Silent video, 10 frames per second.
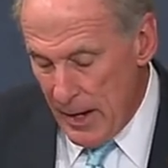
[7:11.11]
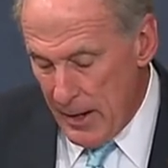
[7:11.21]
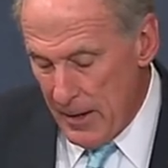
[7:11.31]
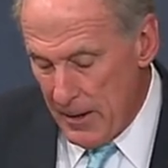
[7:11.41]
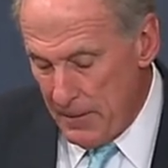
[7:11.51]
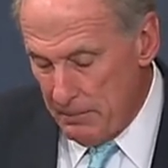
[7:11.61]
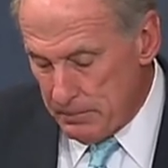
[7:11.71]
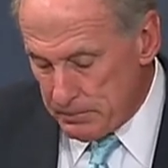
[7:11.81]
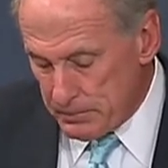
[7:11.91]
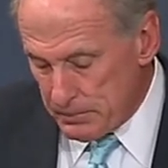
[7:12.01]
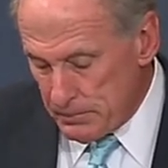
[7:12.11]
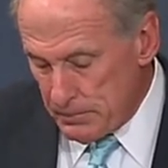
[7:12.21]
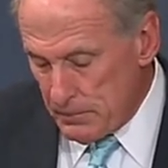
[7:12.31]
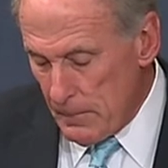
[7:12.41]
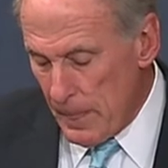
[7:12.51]

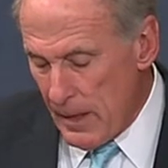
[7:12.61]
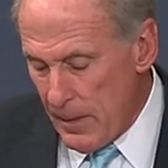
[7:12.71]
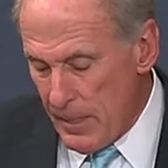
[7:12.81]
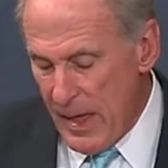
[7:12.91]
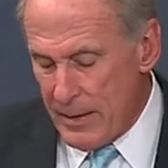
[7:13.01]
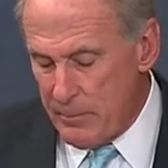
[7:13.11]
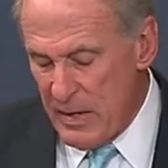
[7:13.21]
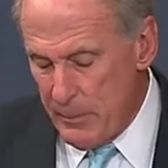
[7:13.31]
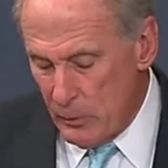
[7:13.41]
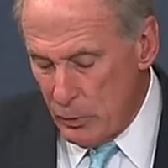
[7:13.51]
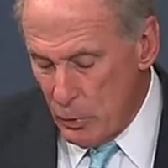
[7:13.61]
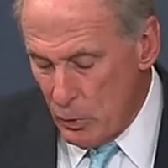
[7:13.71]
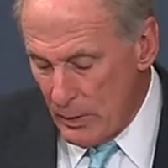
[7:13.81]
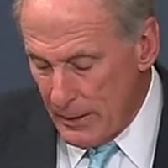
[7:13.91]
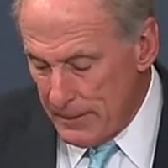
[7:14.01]
that people
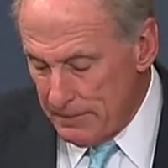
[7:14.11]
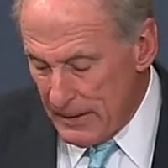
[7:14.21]
who